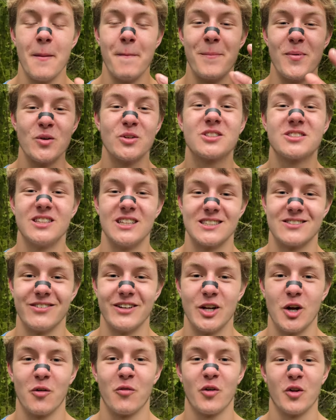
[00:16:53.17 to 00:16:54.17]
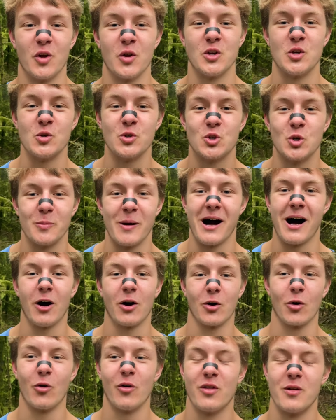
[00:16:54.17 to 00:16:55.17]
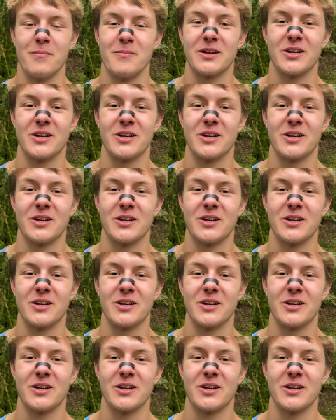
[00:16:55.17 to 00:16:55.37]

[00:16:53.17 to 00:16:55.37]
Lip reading: boost this video for the YouTube algorithm,